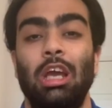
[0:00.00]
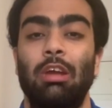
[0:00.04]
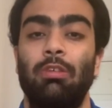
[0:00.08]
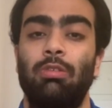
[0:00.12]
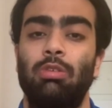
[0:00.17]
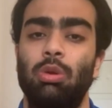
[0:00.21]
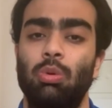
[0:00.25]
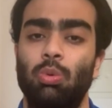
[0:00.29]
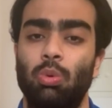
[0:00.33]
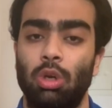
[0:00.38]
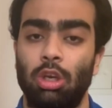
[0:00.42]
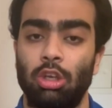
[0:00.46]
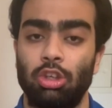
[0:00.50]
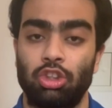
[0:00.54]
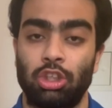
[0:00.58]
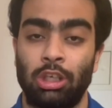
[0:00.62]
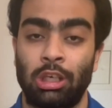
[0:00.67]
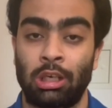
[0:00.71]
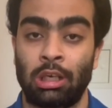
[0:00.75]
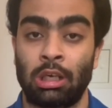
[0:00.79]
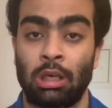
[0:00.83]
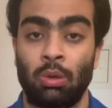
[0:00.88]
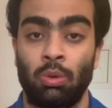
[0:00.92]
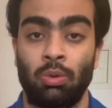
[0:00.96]
If you want to
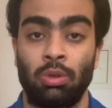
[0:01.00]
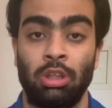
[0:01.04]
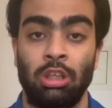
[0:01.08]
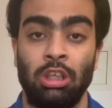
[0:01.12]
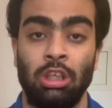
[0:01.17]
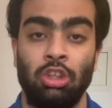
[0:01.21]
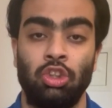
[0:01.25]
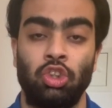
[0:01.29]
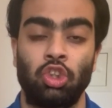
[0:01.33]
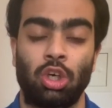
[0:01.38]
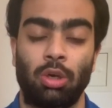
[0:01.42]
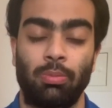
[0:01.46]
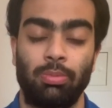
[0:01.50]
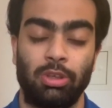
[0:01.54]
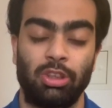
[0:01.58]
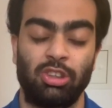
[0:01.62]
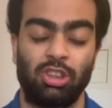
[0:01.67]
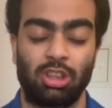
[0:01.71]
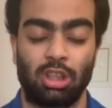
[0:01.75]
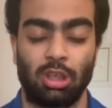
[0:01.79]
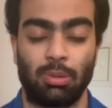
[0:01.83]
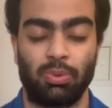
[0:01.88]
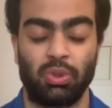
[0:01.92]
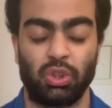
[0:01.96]
check out the job
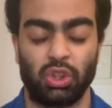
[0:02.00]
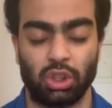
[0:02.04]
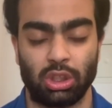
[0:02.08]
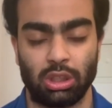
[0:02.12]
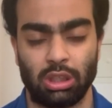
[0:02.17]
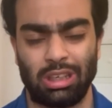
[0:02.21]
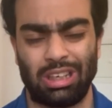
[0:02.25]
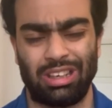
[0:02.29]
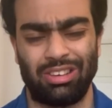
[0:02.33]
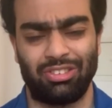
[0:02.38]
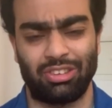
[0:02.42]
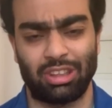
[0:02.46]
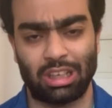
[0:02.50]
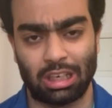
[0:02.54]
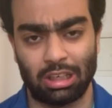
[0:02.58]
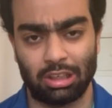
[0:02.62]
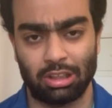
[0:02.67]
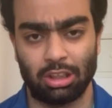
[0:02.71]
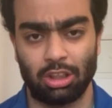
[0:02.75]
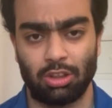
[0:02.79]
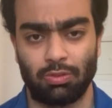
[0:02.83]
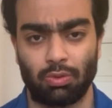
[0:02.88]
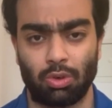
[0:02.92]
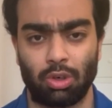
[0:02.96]
description and
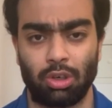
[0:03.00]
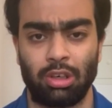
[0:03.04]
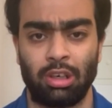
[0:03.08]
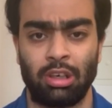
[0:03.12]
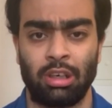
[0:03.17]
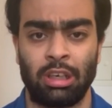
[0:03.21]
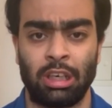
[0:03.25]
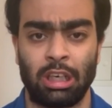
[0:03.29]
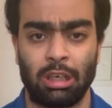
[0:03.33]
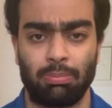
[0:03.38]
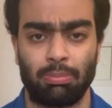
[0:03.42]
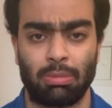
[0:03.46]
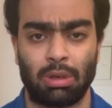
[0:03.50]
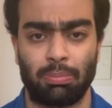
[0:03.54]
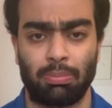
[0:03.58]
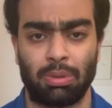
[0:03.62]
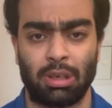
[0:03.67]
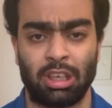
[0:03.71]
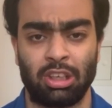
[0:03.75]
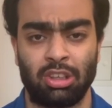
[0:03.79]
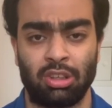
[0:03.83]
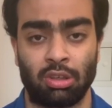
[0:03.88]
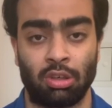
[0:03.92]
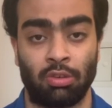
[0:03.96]
salaries for Rate My
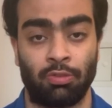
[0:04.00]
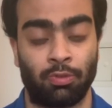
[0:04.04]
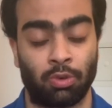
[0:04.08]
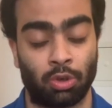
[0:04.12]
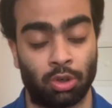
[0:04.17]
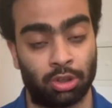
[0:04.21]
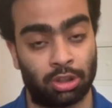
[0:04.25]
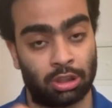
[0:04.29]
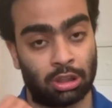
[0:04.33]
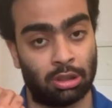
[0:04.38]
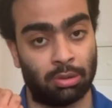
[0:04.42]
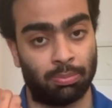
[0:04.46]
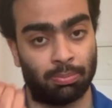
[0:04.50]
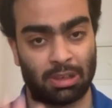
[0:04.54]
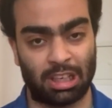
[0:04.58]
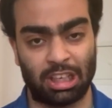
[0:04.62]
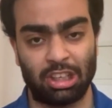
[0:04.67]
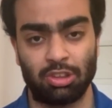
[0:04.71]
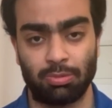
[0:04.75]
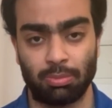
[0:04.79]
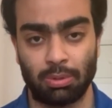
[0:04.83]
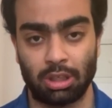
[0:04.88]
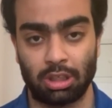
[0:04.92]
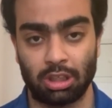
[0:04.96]
Place for the
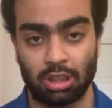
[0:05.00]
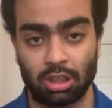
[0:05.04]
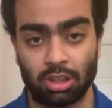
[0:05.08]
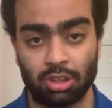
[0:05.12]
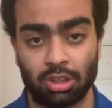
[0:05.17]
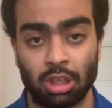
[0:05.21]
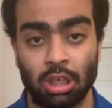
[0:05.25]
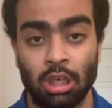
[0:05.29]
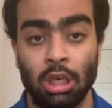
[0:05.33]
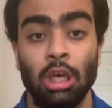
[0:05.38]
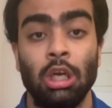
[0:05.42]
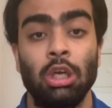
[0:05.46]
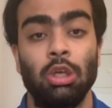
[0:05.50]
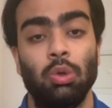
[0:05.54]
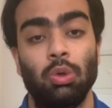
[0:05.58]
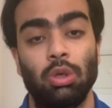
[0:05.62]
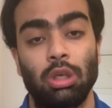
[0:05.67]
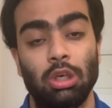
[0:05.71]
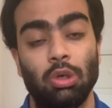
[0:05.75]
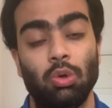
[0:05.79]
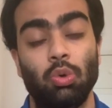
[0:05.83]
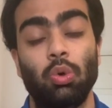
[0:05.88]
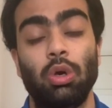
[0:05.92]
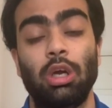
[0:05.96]
placement years, you
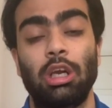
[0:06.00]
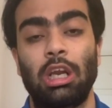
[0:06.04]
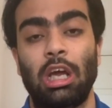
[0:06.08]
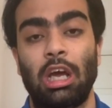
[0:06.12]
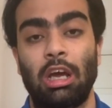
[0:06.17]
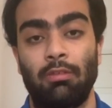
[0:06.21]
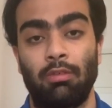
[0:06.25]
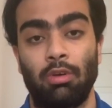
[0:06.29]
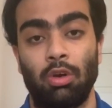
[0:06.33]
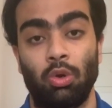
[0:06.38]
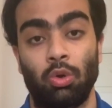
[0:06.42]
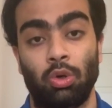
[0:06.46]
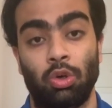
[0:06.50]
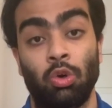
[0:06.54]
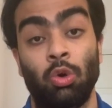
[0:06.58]
can go and have a look.